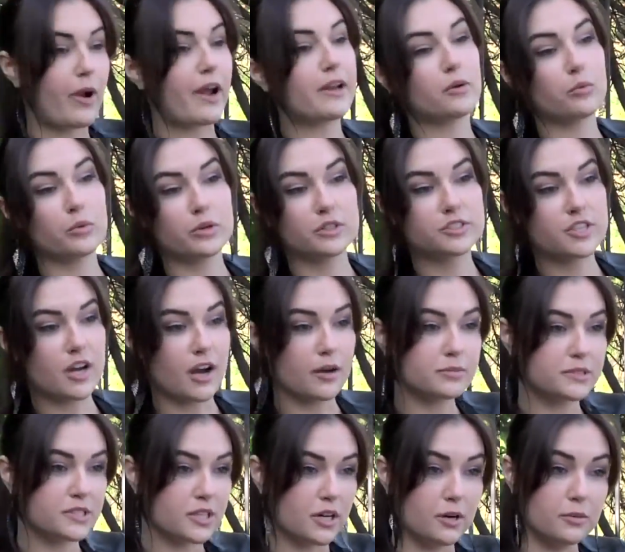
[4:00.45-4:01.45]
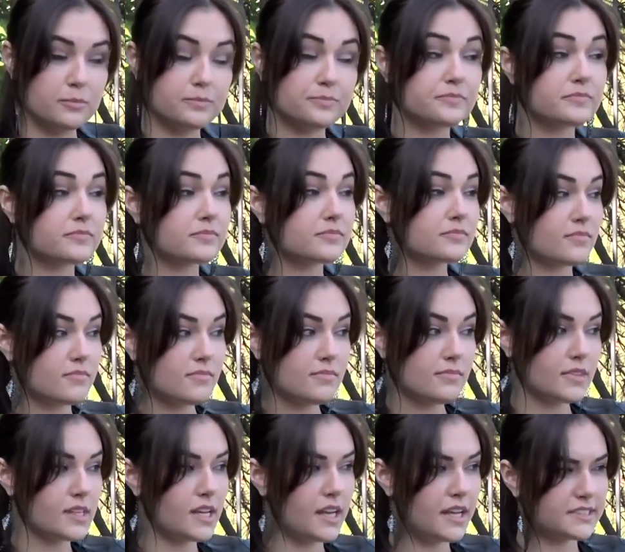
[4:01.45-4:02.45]
writing workshop. So
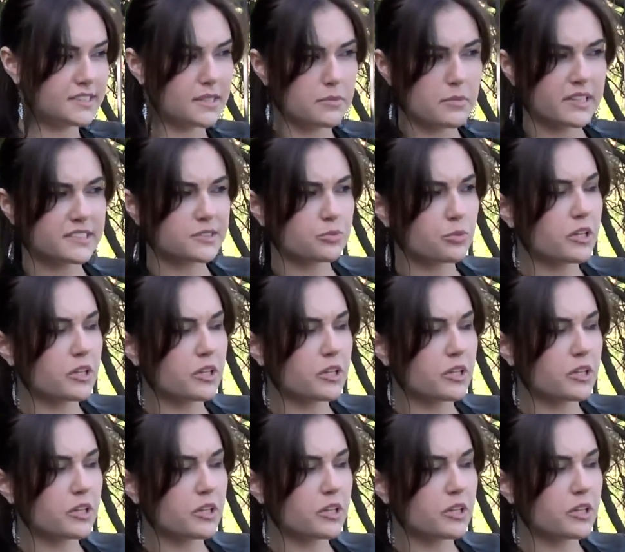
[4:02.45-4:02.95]
it's